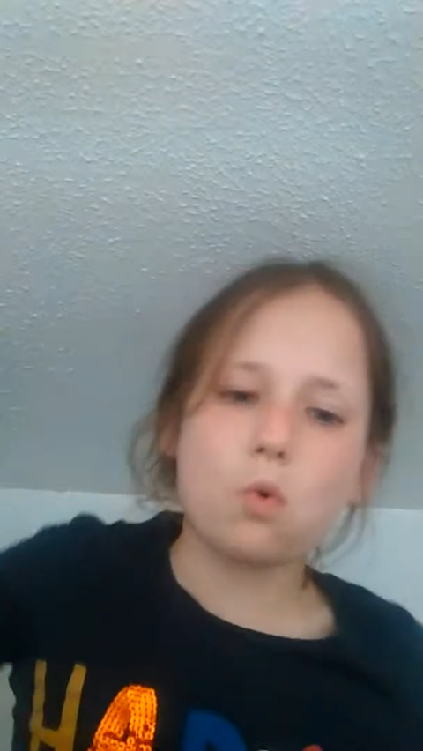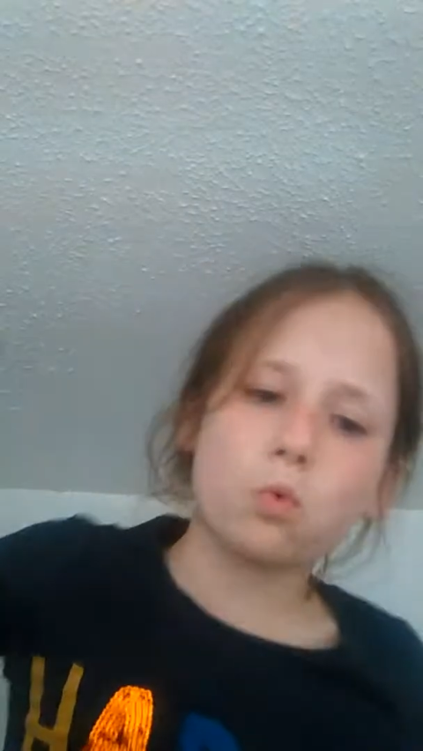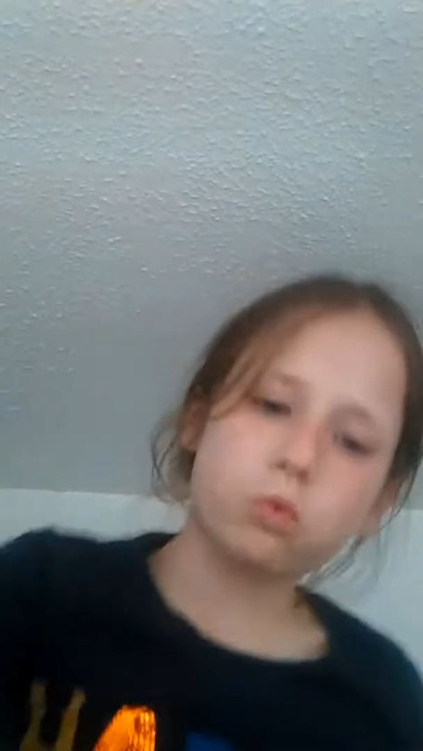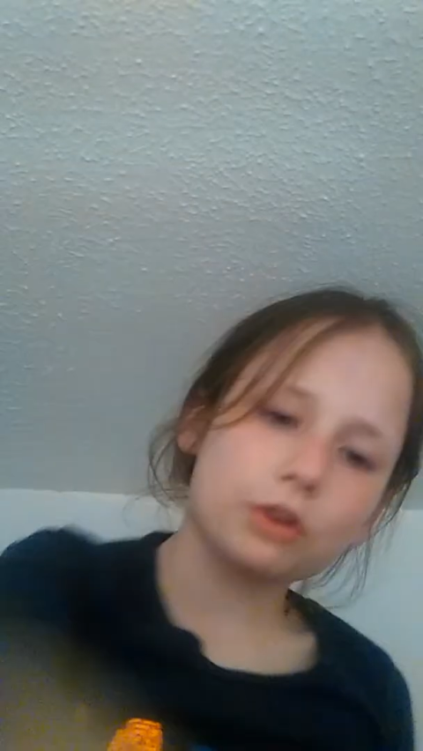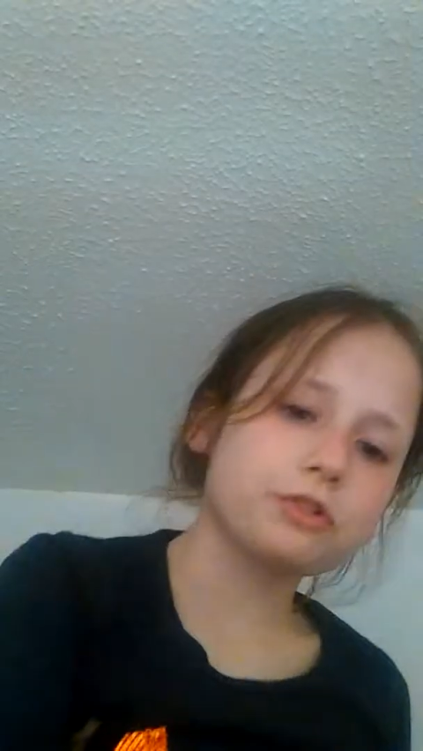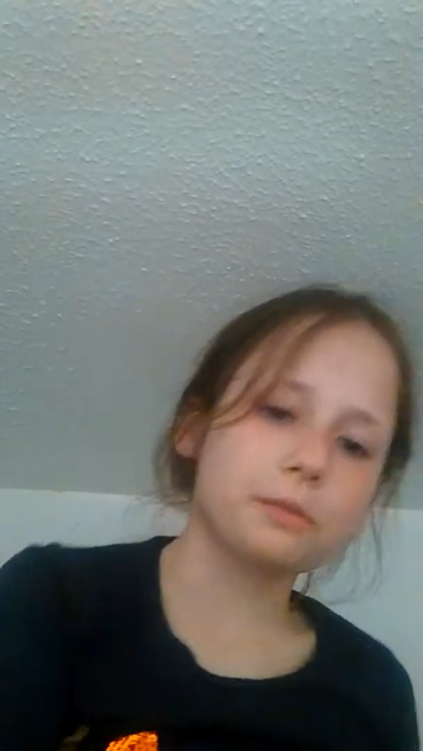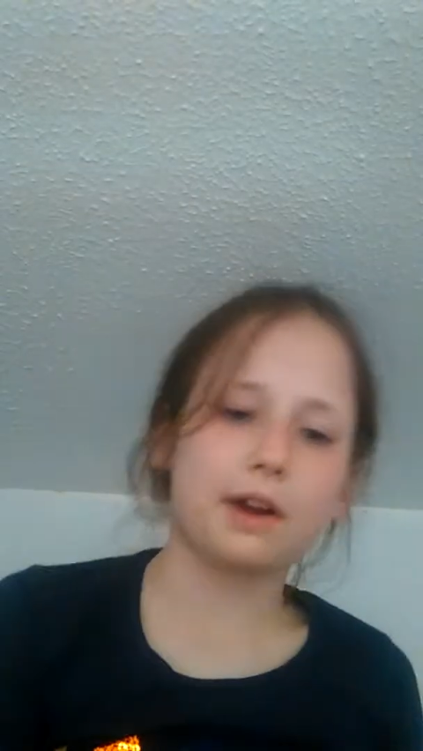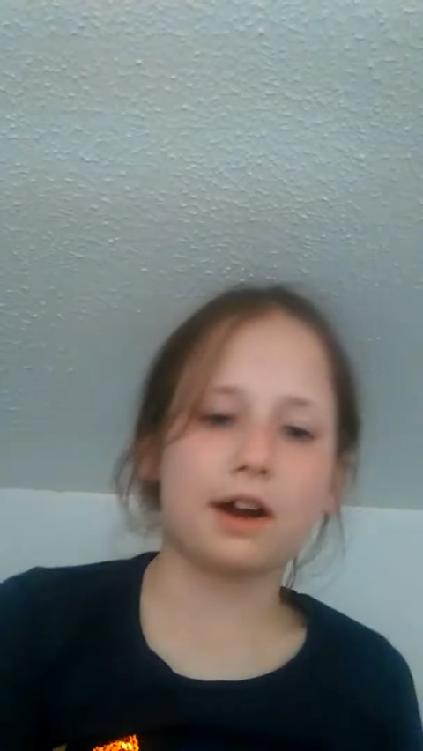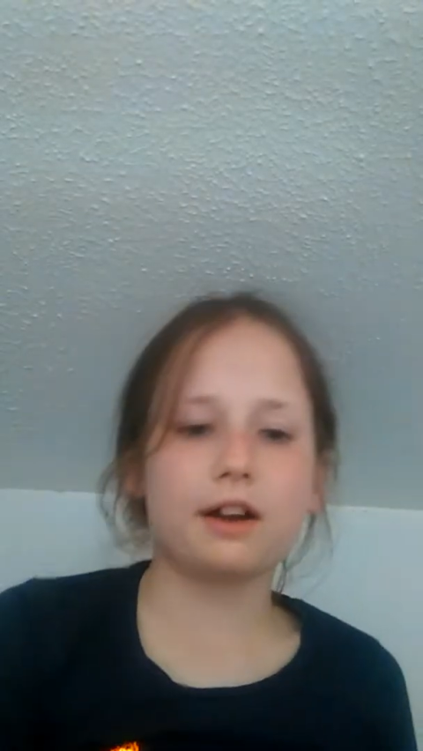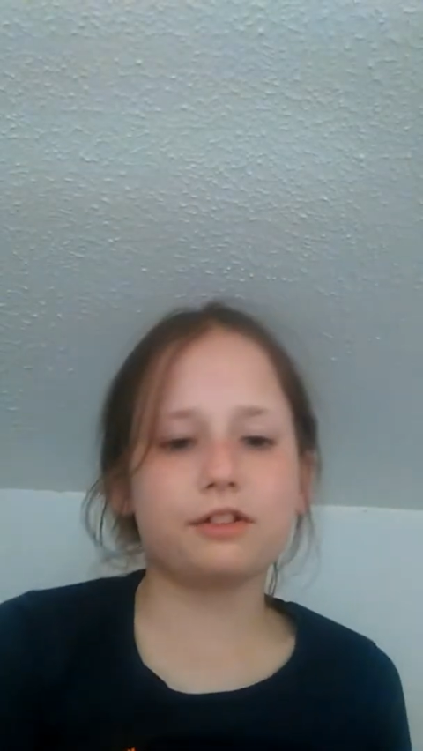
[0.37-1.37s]
What's up
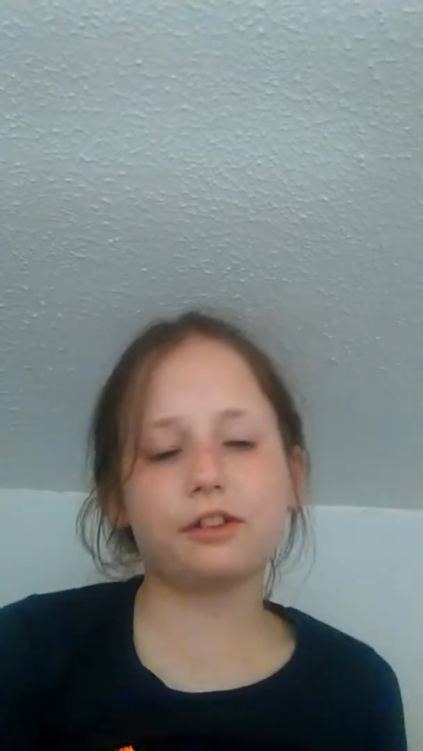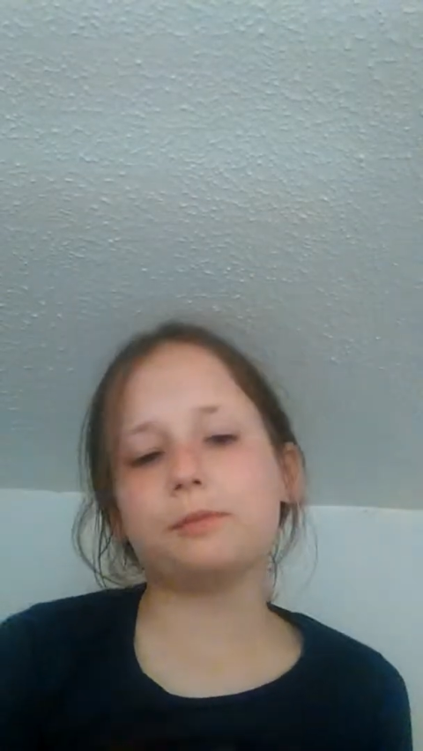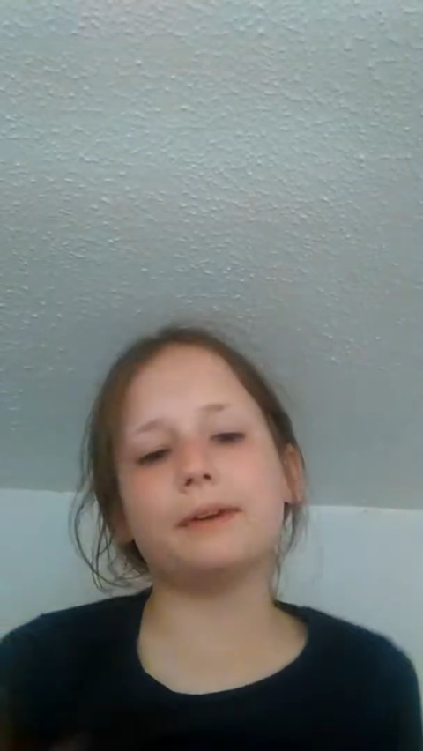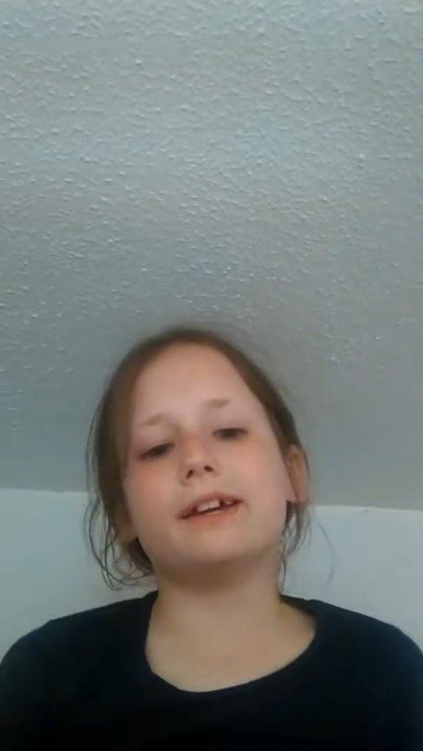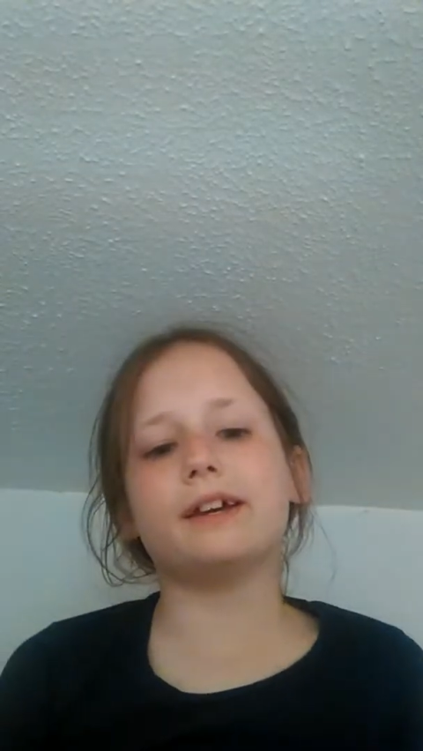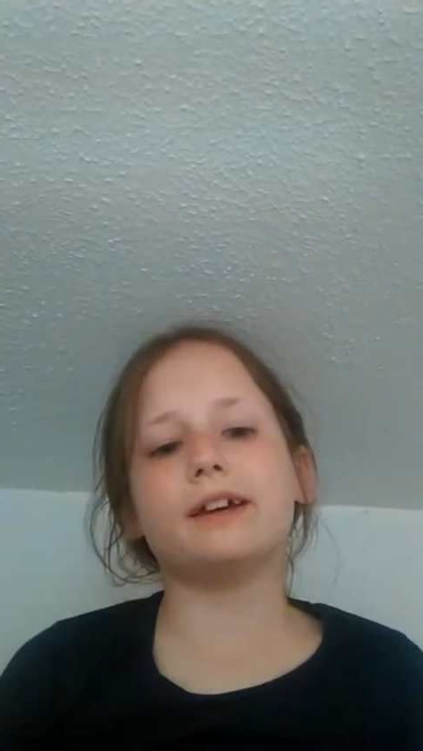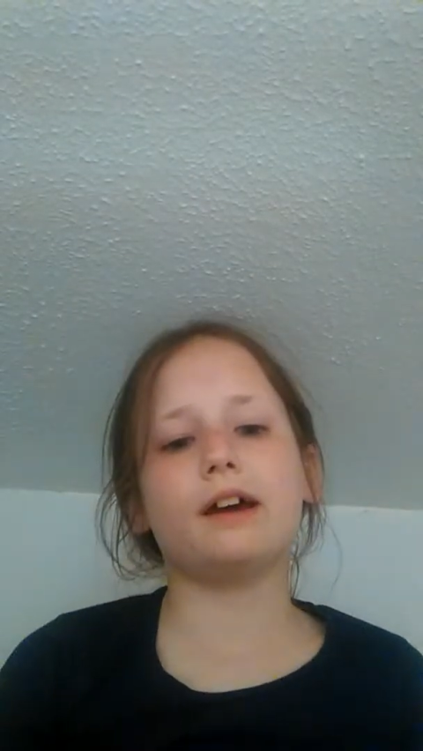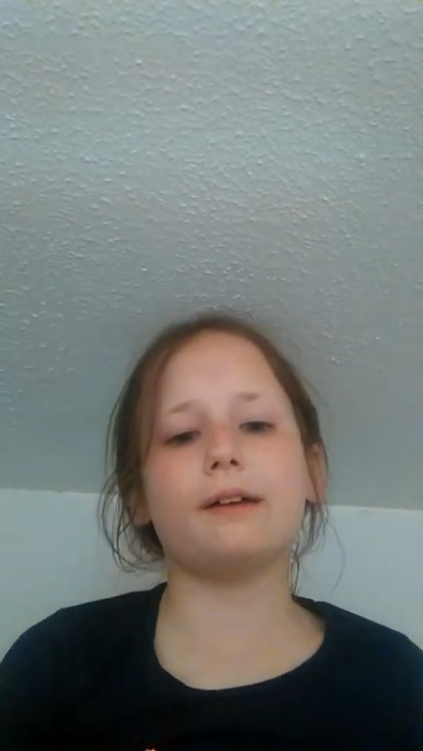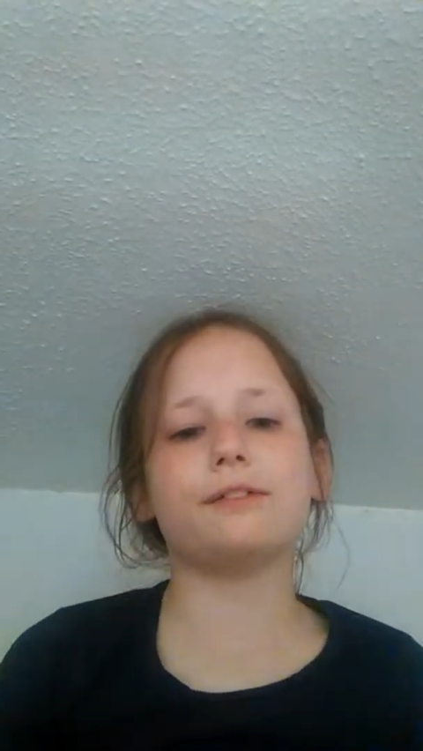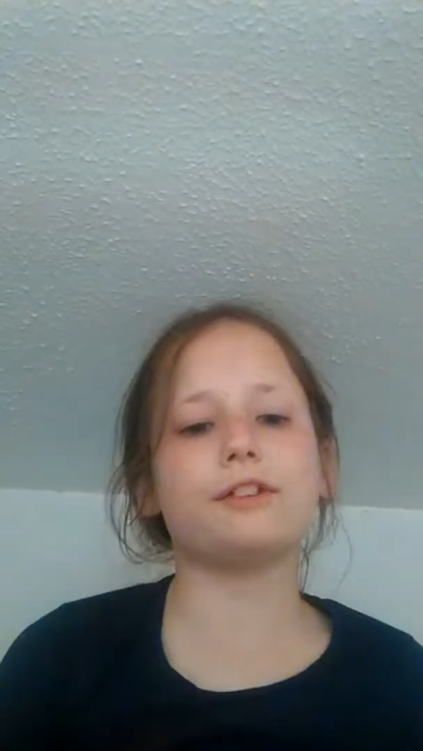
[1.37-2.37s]
guys, it's me here
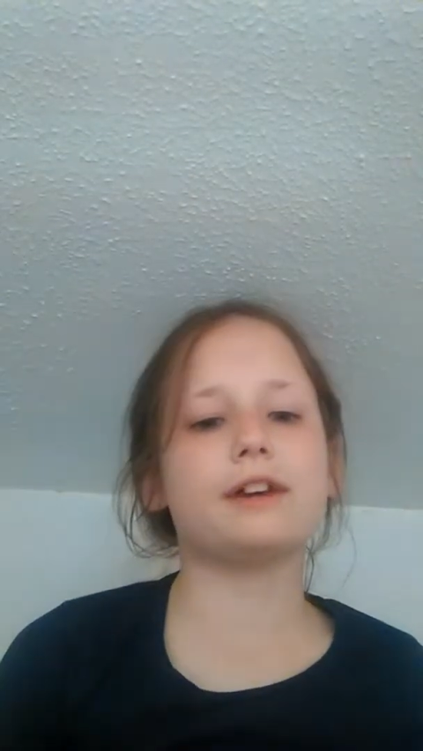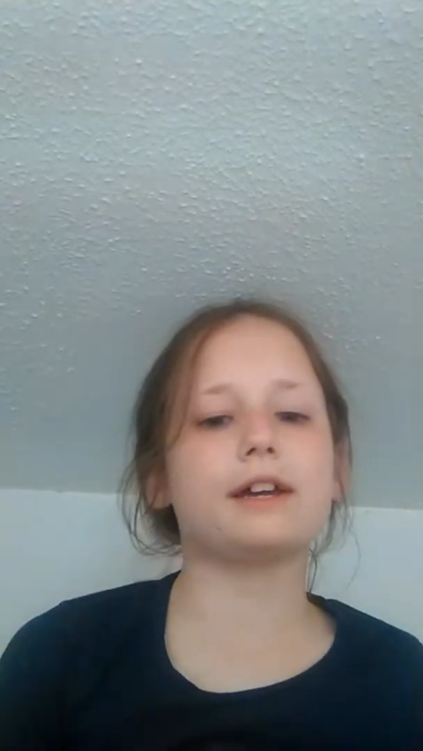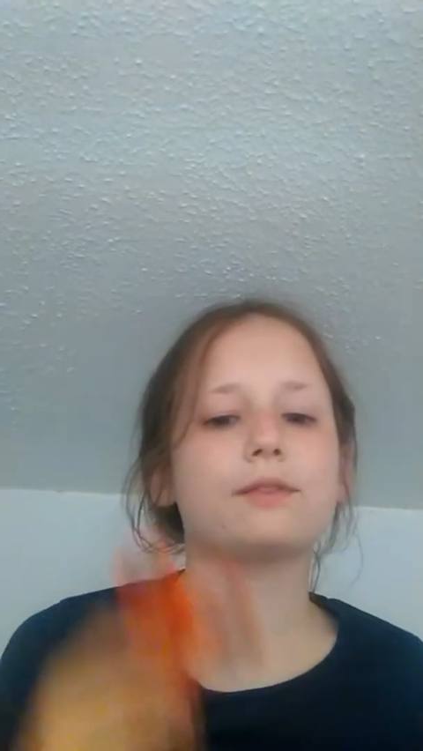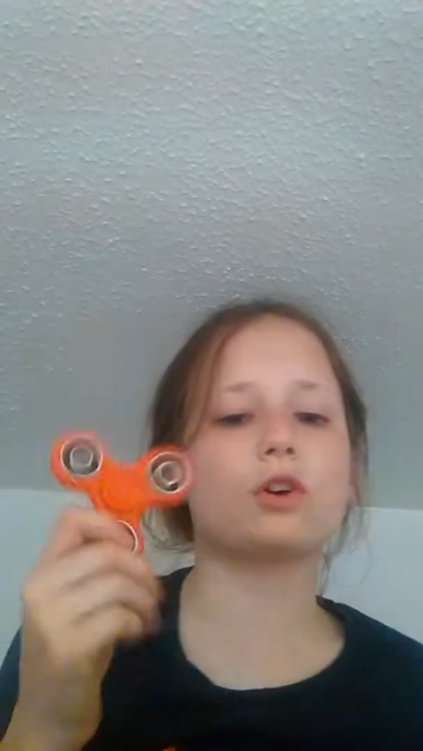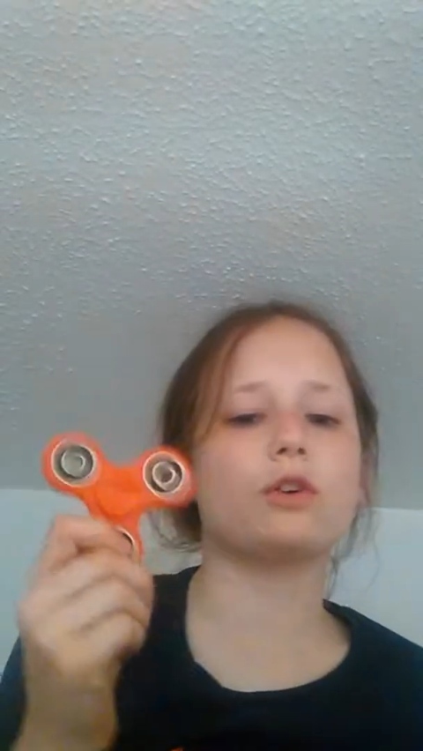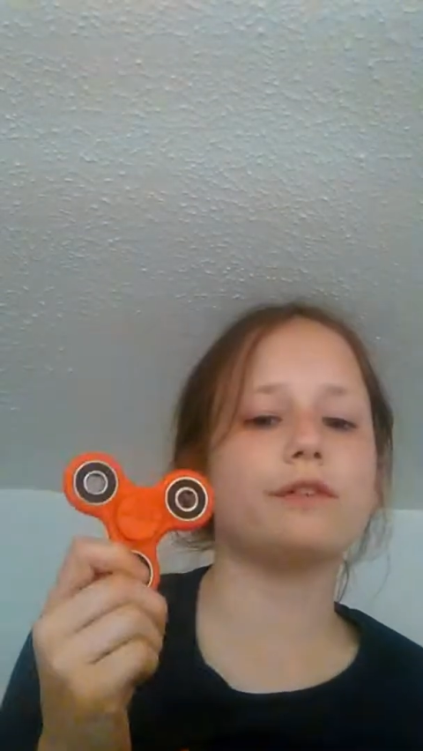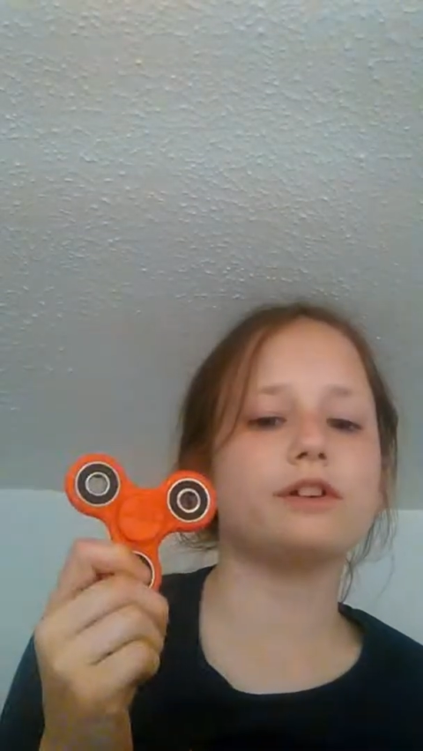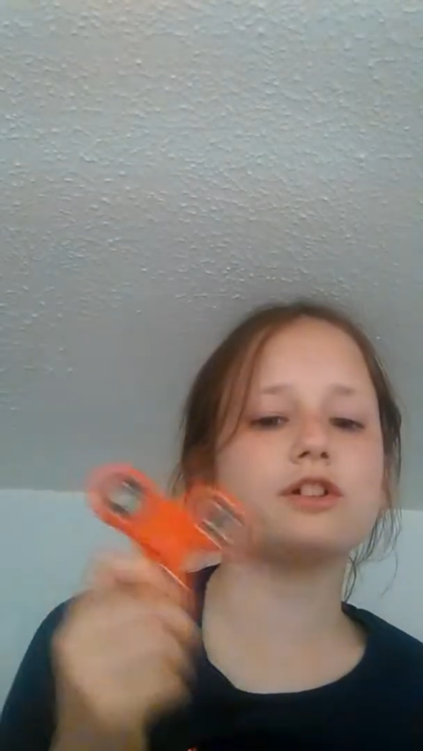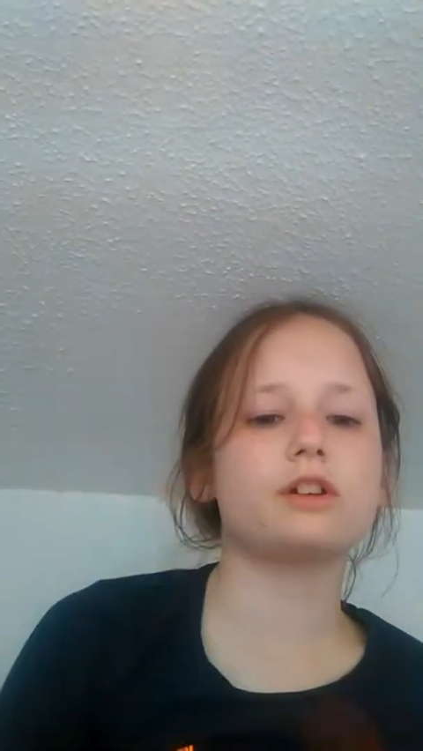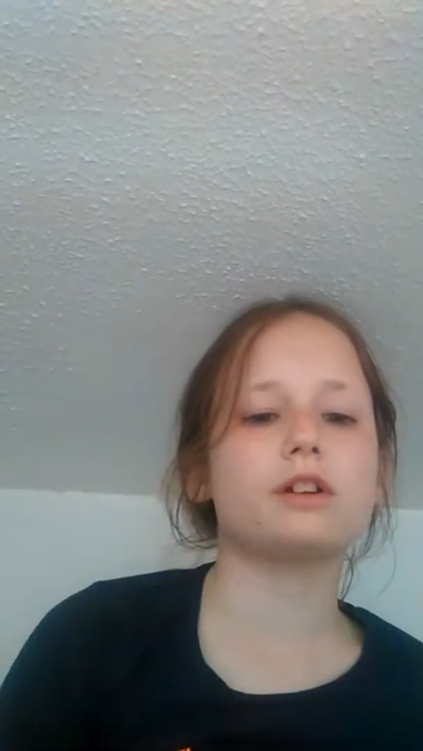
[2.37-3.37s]
and today I've got a
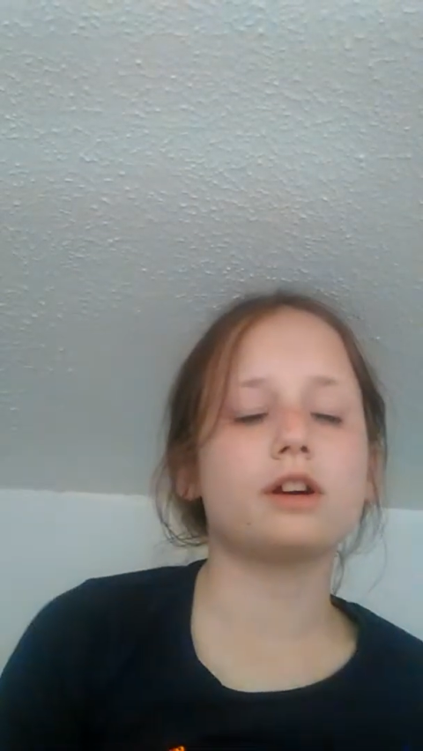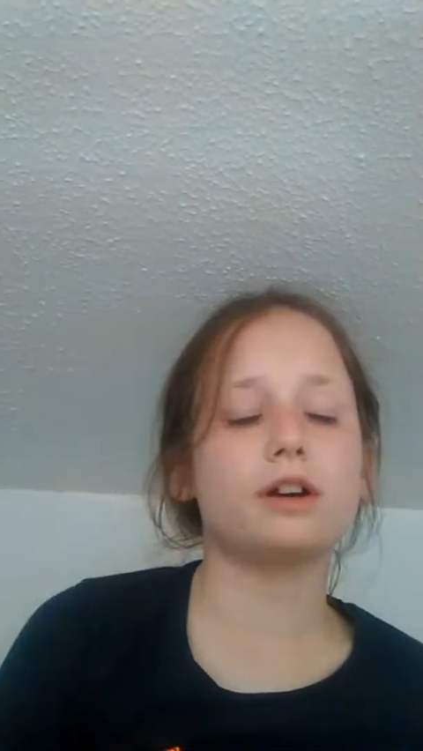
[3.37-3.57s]
fidget